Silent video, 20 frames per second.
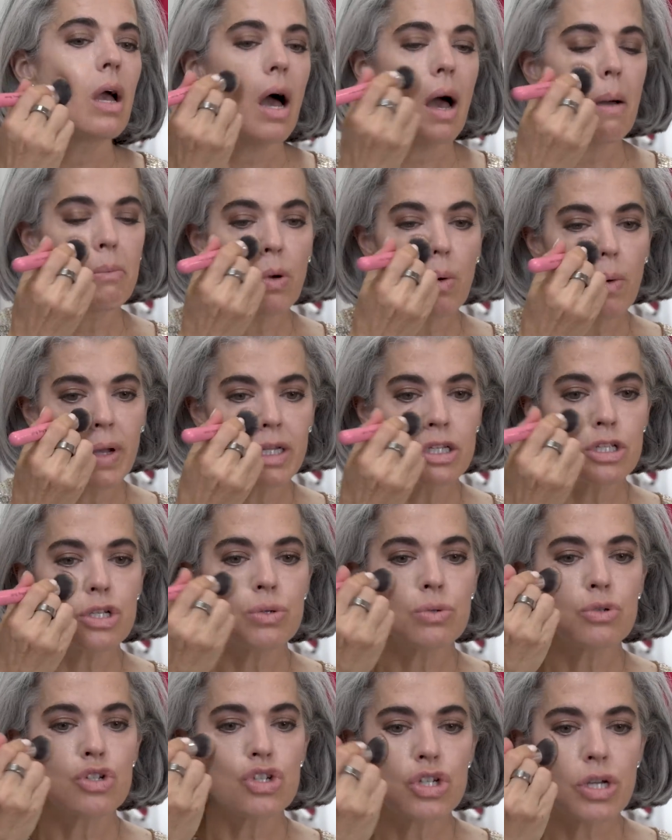I'm going
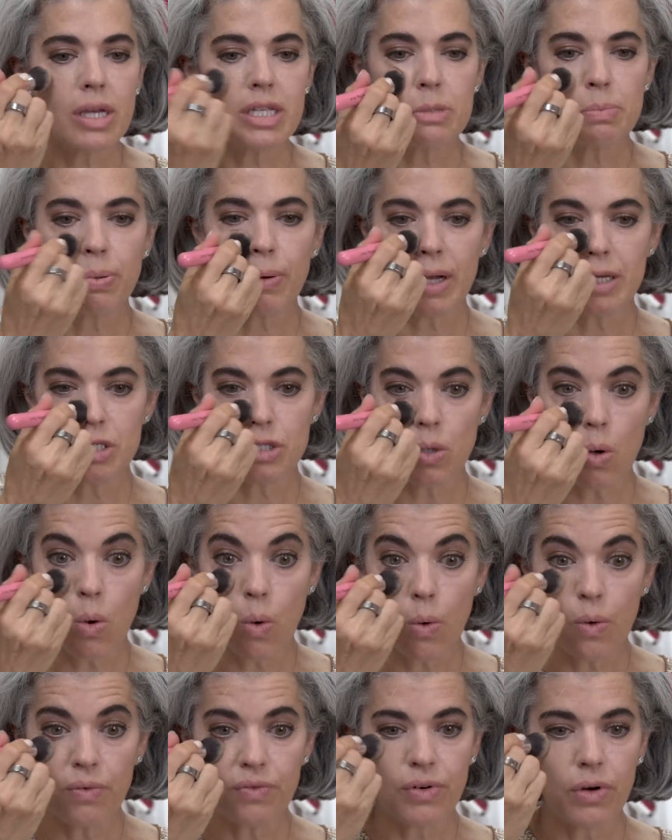to just press
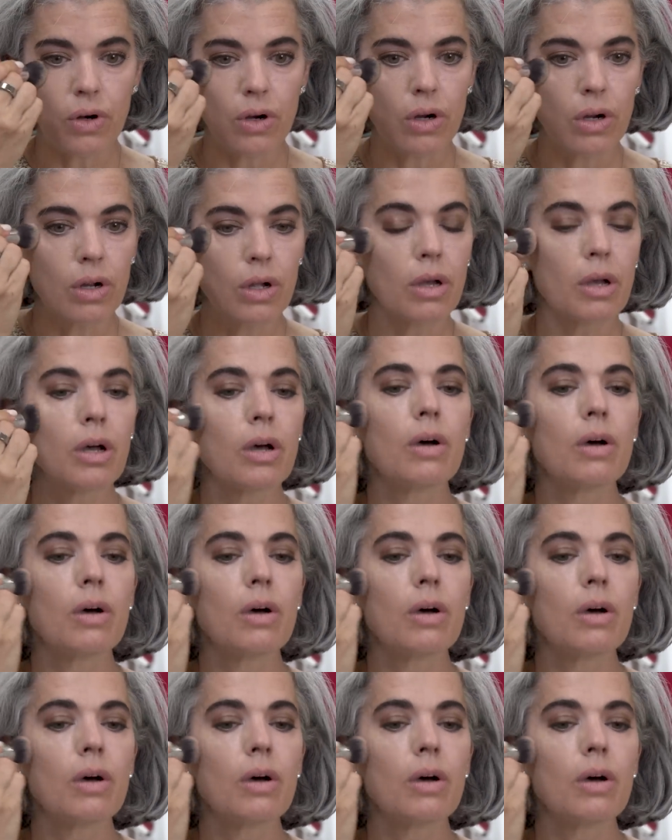over